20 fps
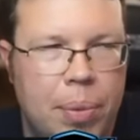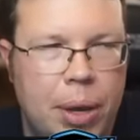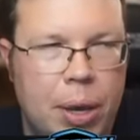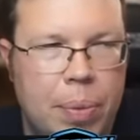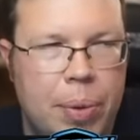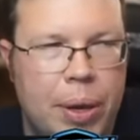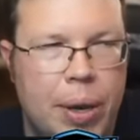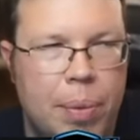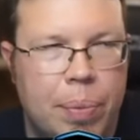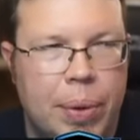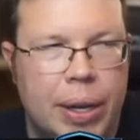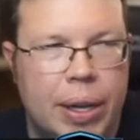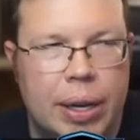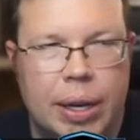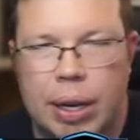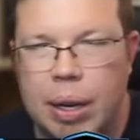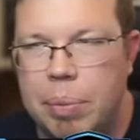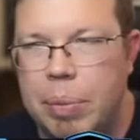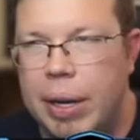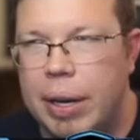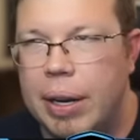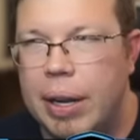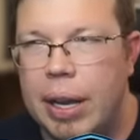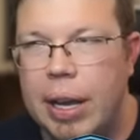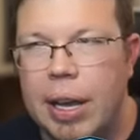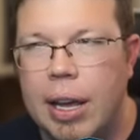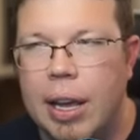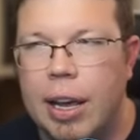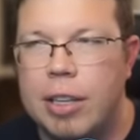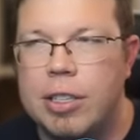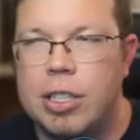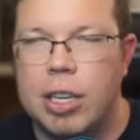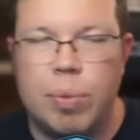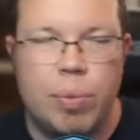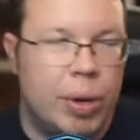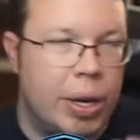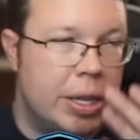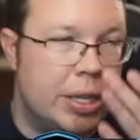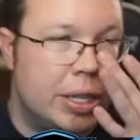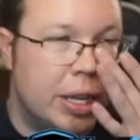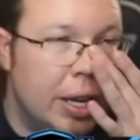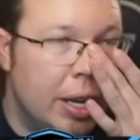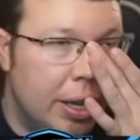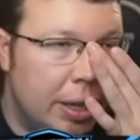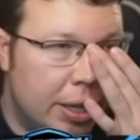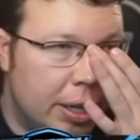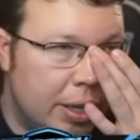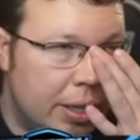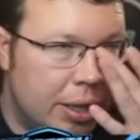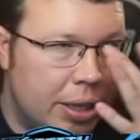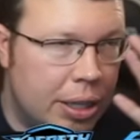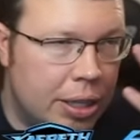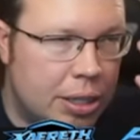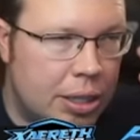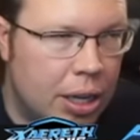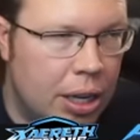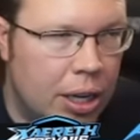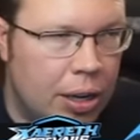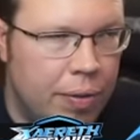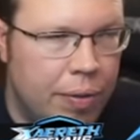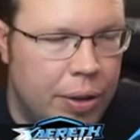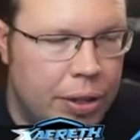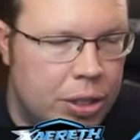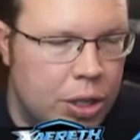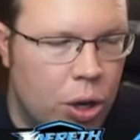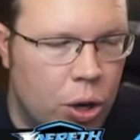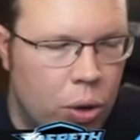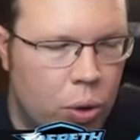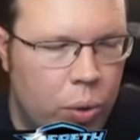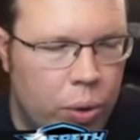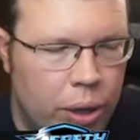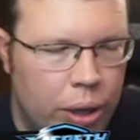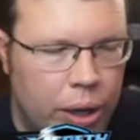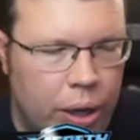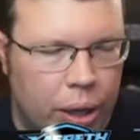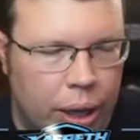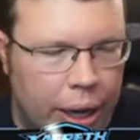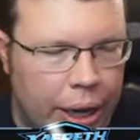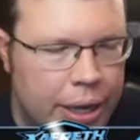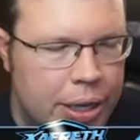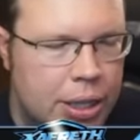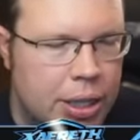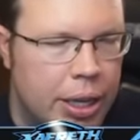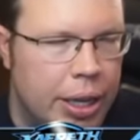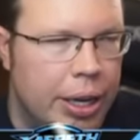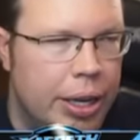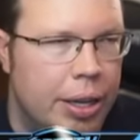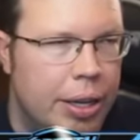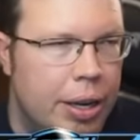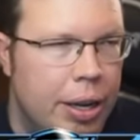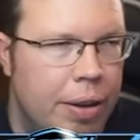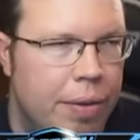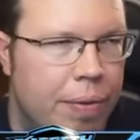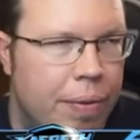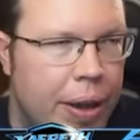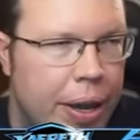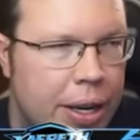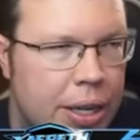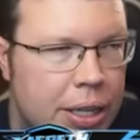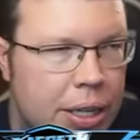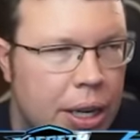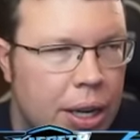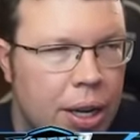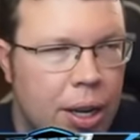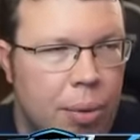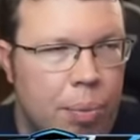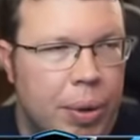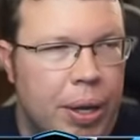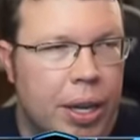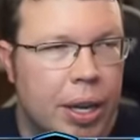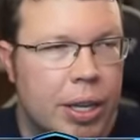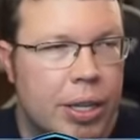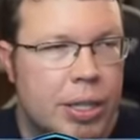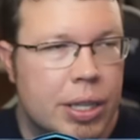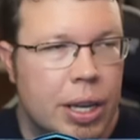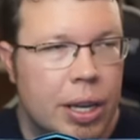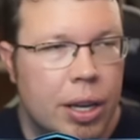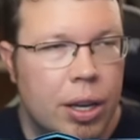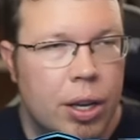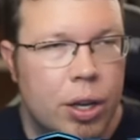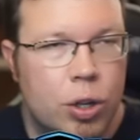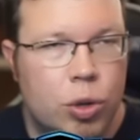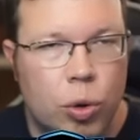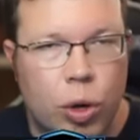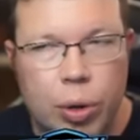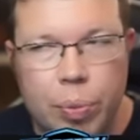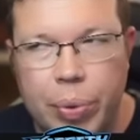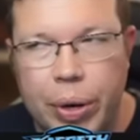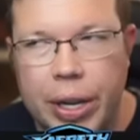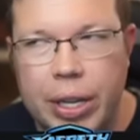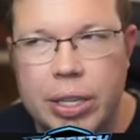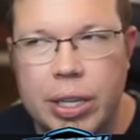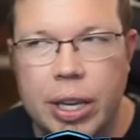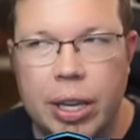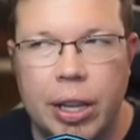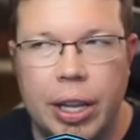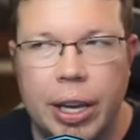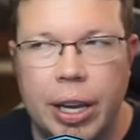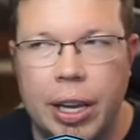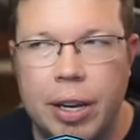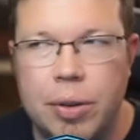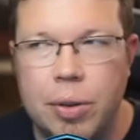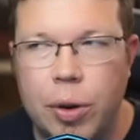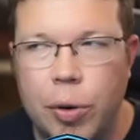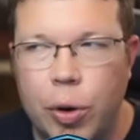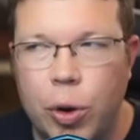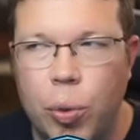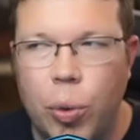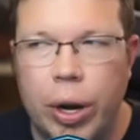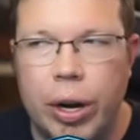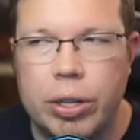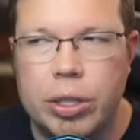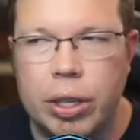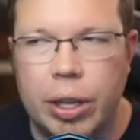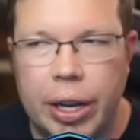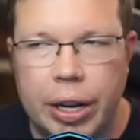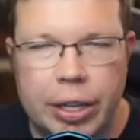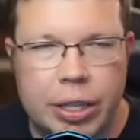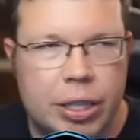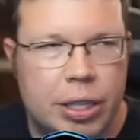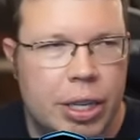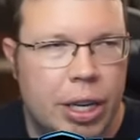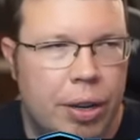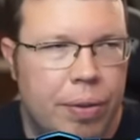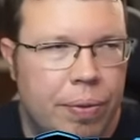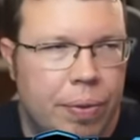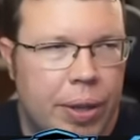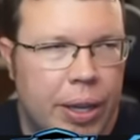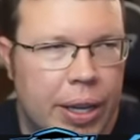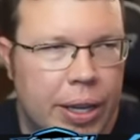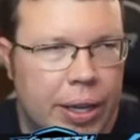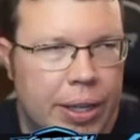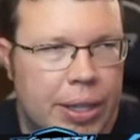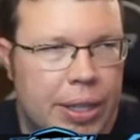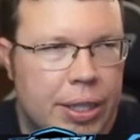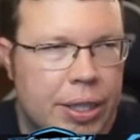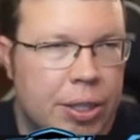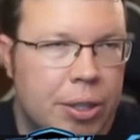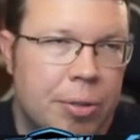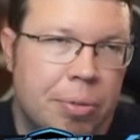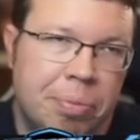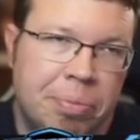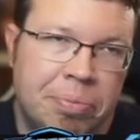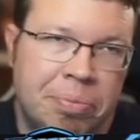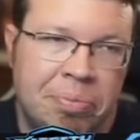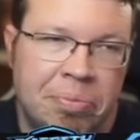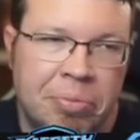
Maybe, but, I mean, in some ways, that's kind of its own little isolated event, because Droid Brains, it requires a lot of stuff that